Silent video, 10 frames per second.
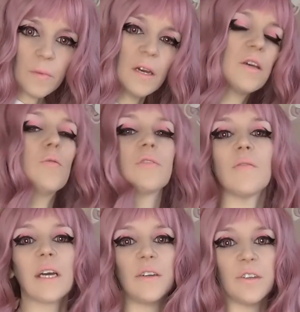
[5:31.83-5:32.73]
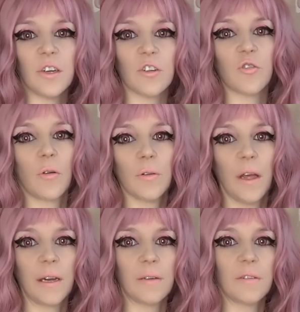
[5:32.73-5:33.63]
they always have like a dish or
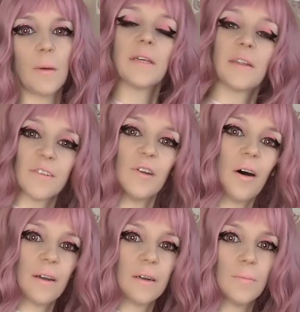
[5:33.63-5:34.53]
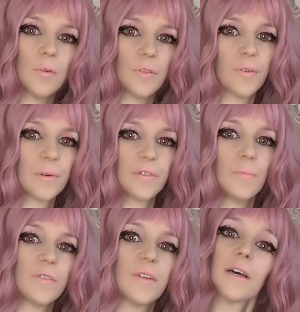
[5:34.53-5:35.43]
like something that's not edible, so it's
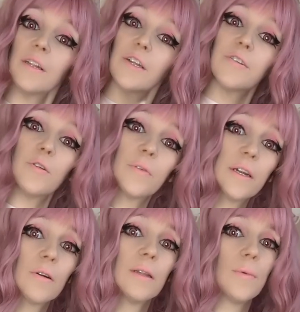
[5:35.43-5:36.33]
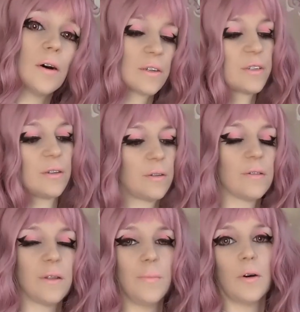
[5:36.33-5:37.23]
almost like a little souvenir in the box, and
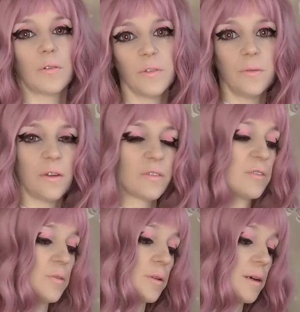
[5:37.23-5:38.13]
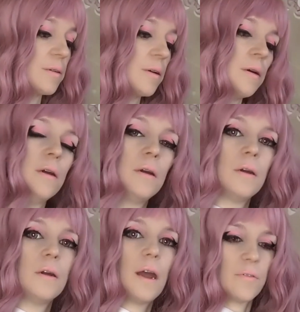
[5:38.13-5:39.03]
the Bokksu doesn't do that.
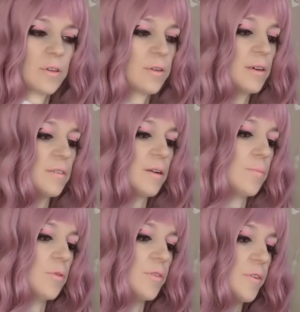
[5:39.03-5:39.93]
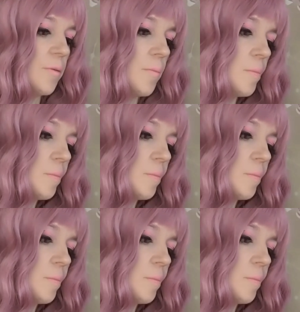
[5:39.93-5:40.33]
Everything is edible, so.